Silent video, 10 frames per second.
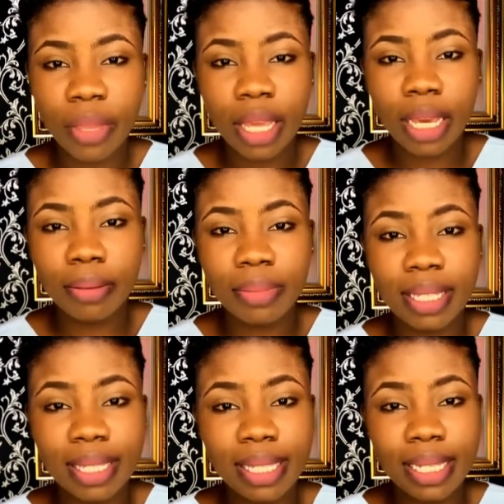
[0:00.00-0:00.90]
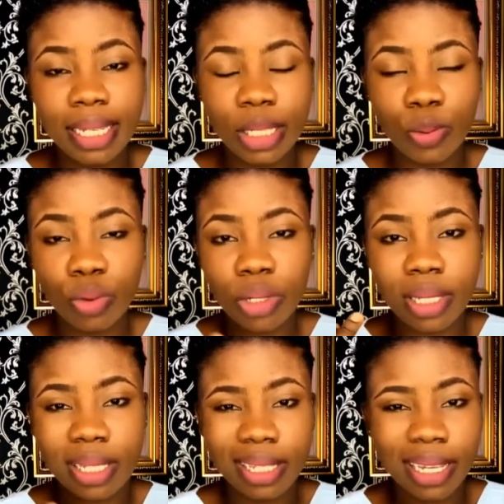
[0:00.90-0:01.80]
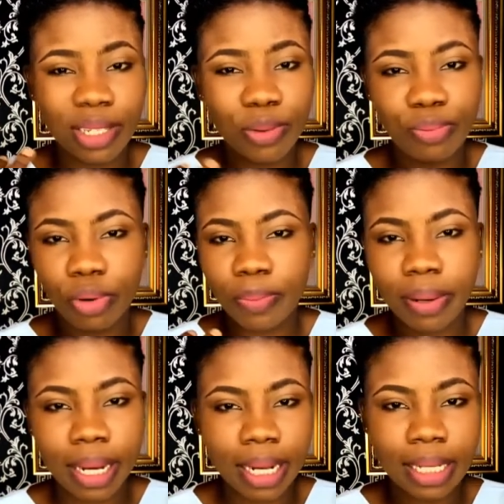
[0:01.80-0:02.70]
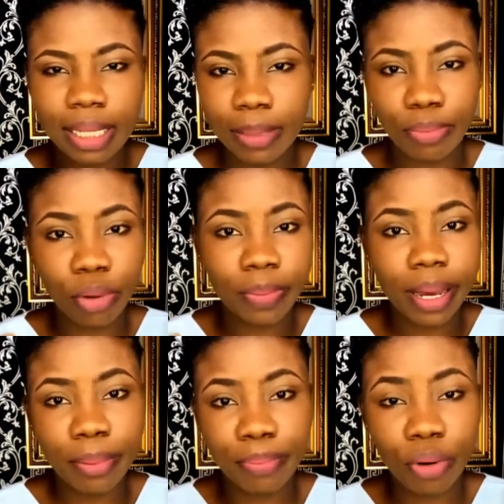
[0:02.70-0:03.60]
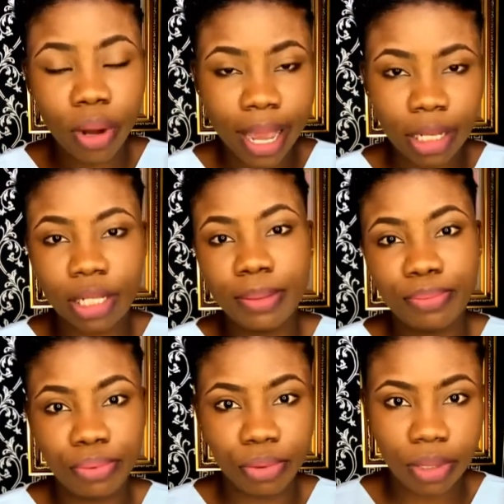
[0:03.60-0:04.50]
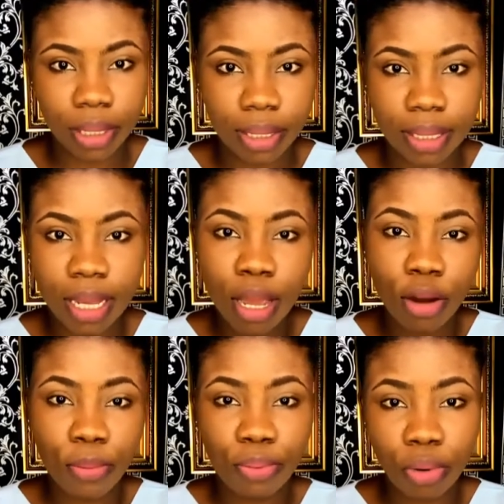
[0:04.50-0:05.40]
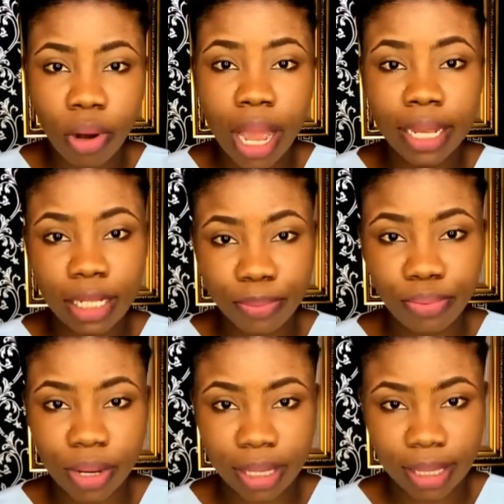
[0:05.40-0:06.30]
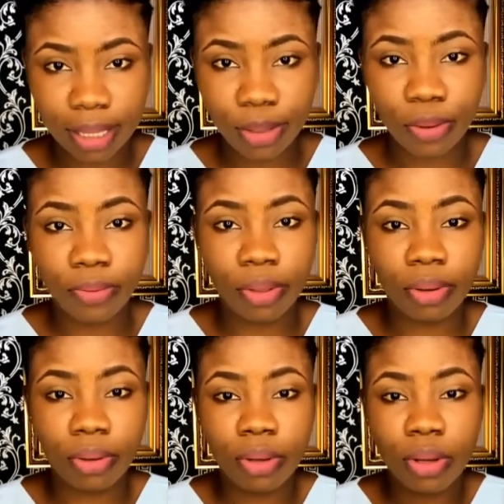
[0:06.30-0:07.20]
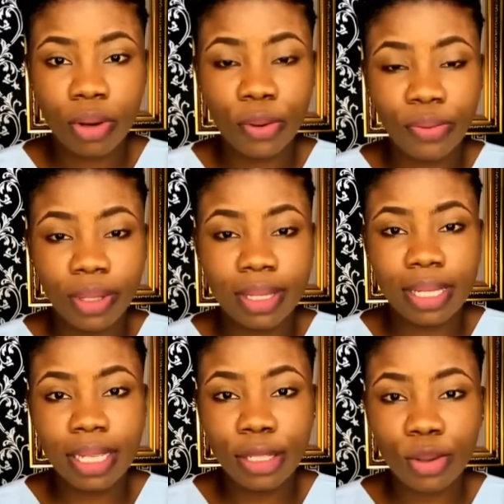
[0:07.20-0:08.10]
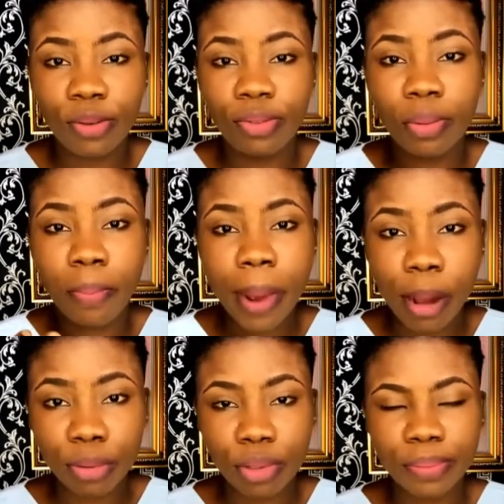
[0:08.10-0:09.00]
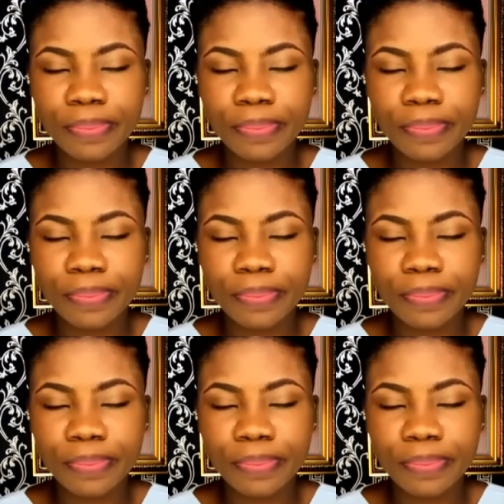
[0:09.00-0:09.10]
the teeth. Once there's no proper cleaning, poor hygiene process or poor hygiene practice of the teeth of the mouth,